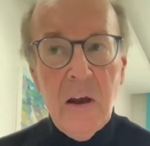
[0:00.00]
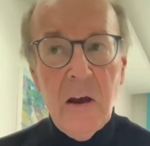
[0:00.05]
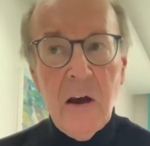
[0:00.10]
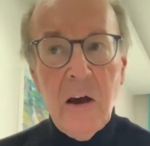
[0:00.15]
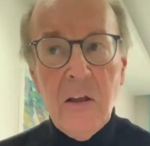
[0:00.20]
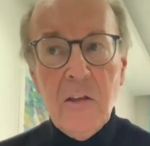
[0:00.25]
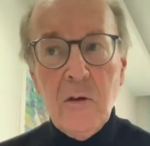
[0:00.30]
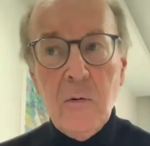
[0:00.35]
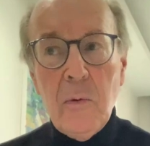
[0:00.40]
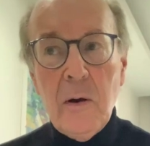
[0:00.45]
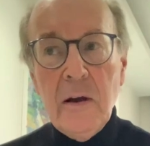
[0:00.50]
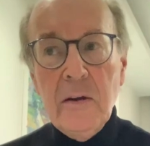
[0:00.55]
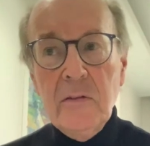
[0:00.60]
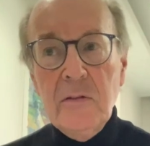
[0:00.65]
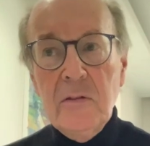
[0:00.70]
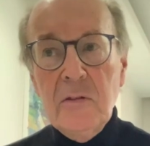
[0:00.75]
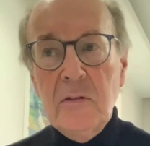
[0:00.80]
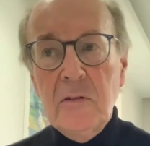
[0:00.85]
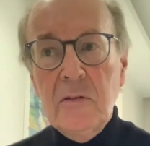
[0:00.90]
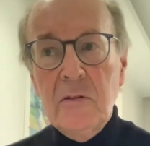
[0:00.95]
Otherwise,
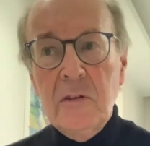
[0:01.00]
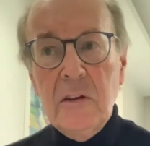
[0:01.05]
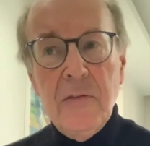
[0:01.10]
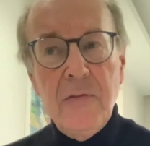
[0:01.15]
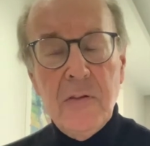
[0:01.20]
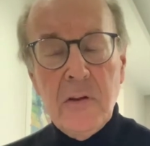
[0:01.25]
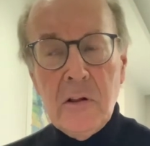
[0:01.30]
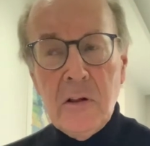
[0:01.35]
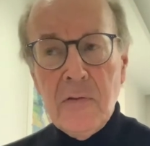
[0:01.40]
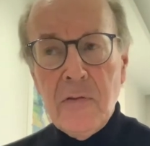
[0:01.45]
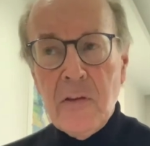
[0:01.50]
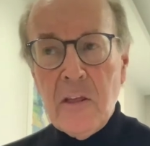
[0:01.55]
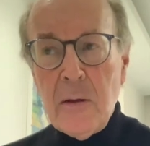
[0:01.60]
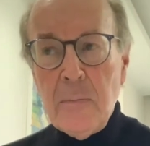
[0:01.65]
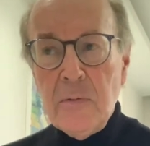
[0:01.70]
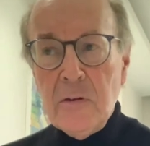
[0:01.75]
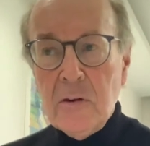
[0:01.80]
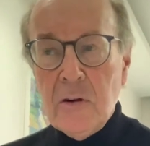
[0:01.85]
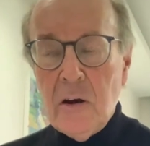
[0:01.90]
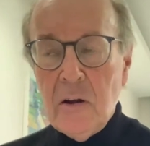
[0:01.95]
it's difficult for them
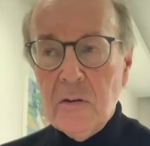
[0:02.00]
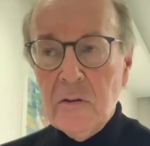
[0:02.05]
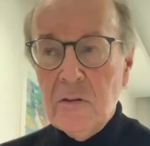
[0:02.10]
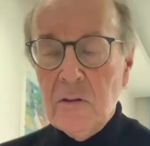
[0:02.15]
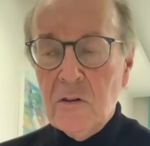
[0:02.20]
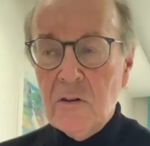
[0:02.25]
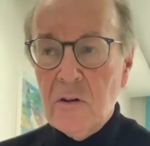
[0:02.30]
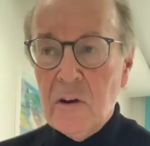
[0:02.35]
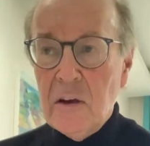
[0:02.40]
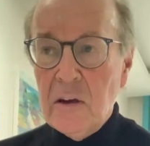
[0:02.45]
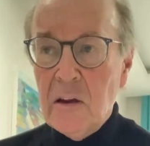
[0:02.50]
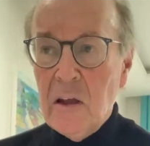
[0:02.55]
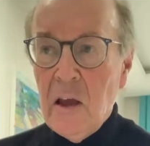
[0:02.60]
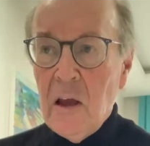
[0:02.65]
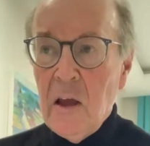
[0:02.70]
to concentrate.